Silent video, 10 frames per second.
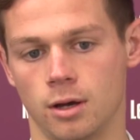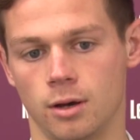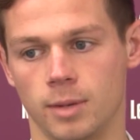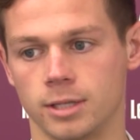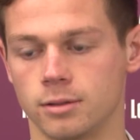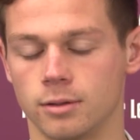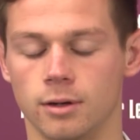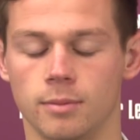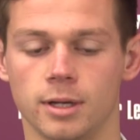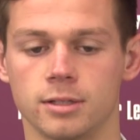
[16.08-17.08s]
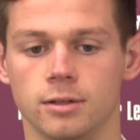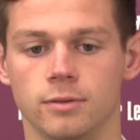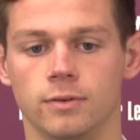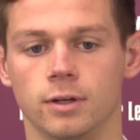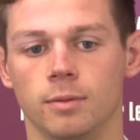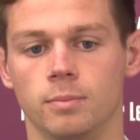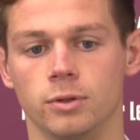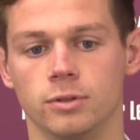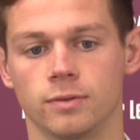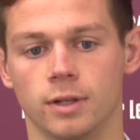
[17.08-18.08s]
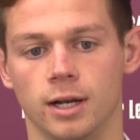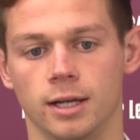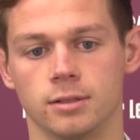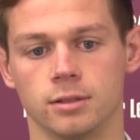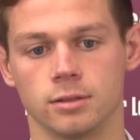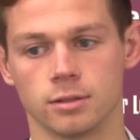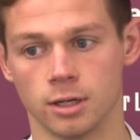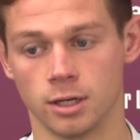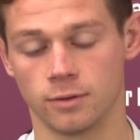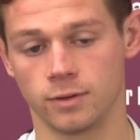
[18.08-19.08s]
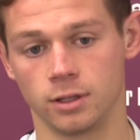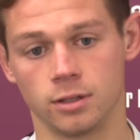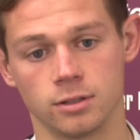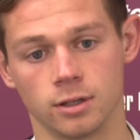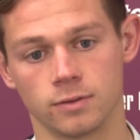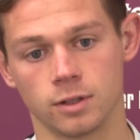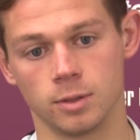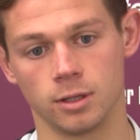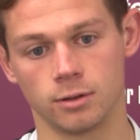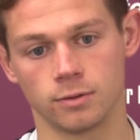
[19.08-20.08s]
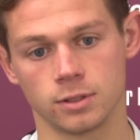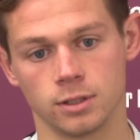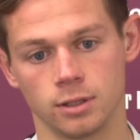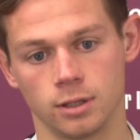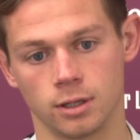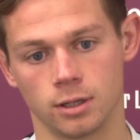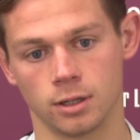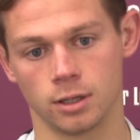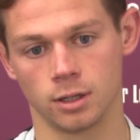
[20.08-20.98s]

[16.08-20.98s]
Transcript: a massive boost for the lads, and I think he deserves to be there. Obviously, it